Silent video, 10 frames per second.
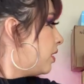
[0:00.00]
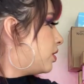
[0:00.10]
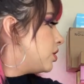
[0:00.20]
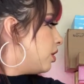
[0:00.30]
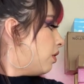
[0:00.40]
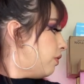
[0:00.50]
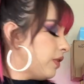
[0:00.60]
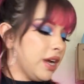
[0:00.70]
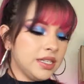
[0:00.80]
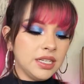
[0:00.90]
on to Ofra.
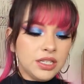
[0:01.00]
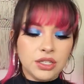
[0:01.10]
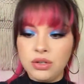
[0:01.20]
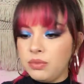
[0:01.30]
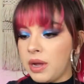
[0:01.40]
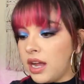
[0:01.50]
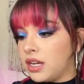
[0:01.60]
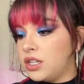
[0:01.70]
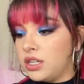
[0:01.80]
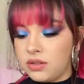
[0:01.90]
I see two
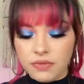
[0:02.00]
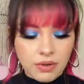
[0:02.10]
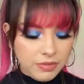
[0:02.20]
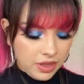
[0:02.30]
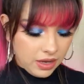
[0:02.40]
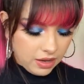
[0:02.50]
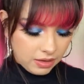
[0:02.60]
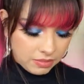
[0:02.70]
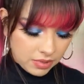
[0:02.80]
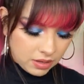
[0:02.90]
packages from
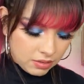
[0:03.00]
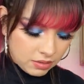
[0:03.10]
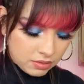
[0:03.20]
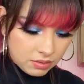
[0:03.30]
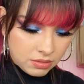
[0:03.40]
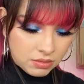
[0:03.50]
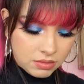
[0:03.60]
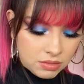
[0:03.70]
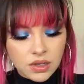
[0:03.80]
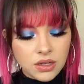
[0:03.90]
them.
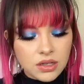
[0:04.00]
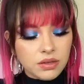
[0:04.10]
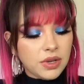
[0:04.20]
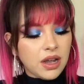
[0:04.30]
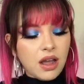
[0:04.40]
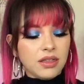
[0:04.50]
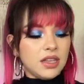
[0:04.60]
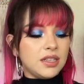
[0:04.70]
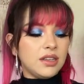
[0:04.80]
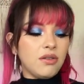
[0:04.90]
So we got
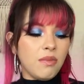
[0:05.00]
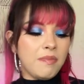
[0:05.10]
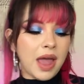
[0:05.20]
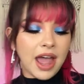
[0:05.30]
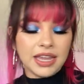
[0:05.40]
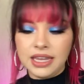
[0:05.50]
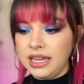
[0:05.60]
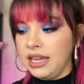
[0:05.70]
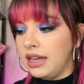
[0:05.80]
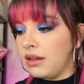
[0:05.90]
this little
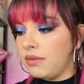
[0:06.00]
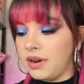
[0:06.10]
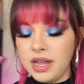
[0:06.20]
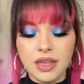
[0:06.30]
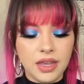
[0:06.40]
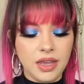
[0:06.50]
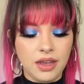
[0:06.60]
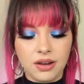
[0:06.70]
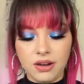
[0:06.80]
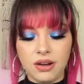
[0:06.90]
baggie right
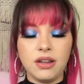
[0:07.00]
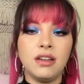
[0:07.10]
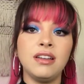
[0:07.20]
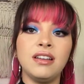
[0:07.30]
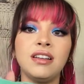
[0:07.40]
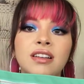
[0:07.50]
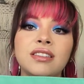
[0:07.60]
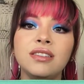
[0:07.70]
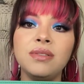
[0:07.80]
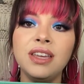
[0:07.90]
here.
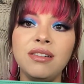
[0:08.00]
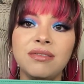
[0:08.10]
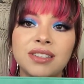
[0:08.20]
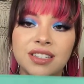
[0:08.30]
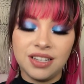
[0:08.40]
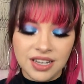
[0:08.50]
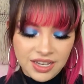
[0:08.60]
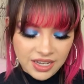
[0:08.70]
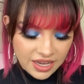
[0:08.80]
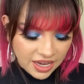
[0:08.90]
So cute.
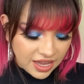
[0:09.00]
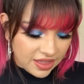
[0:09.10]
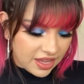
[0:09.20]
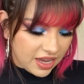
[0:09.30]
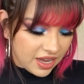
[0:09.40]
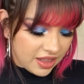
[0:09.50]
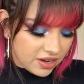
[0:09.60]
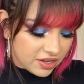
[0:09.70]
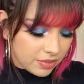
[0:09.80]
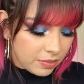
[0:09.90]
And then
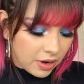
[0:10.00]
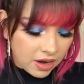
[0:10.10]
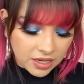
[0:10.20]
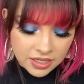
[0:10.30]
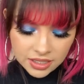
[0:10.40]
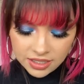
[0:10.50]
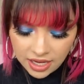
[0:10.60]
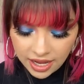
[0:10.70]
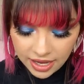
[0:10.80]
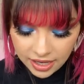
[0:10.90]
there's some products
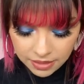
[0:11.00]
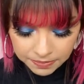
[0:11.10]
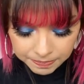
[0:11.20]
inside.